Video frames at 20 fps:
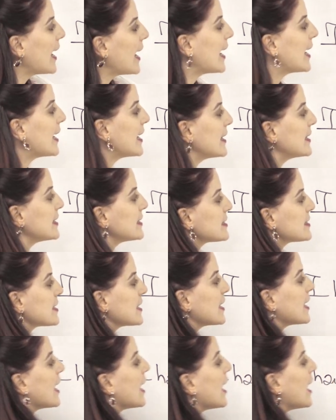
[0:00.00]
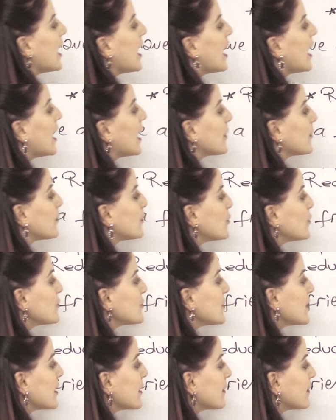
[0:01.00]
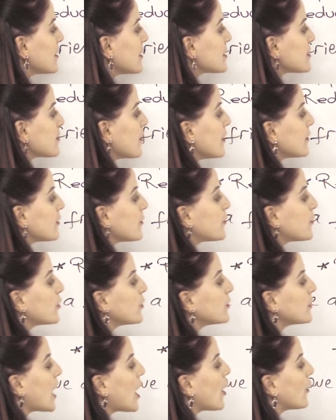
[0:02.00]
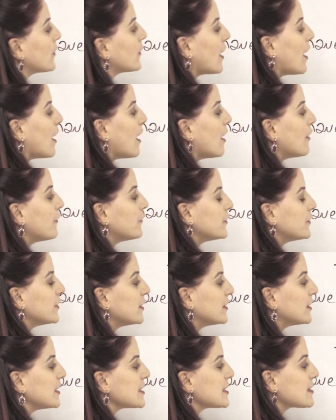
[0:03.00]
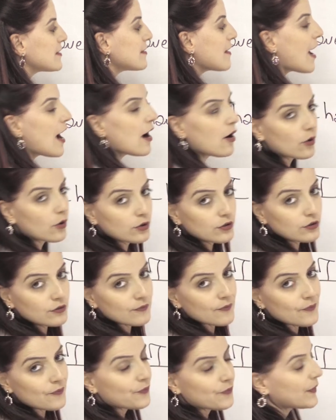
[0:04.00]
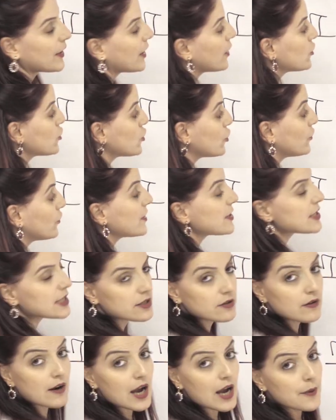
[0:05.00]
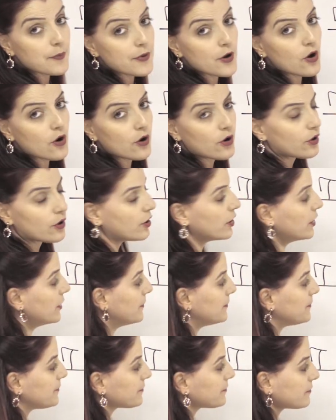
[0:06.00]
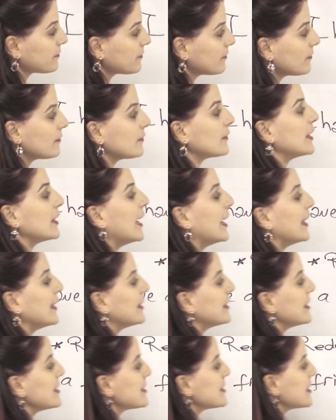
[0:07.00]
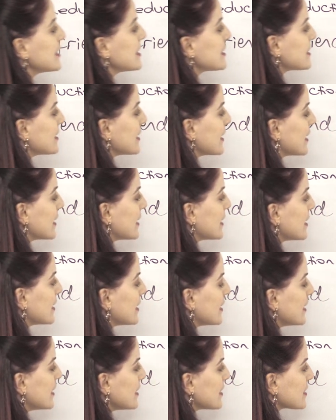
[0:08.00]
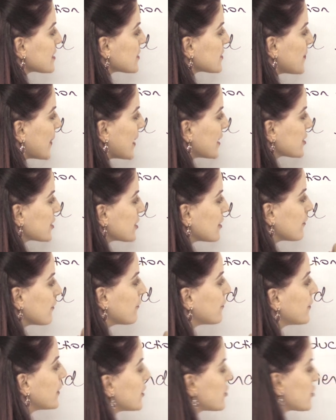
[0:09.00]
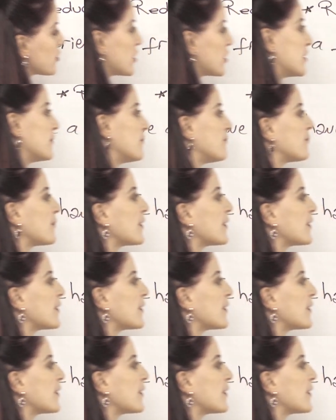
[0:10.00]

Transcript: and I'm putting this relative pronoun after this noun to describe her, and this is the special feature.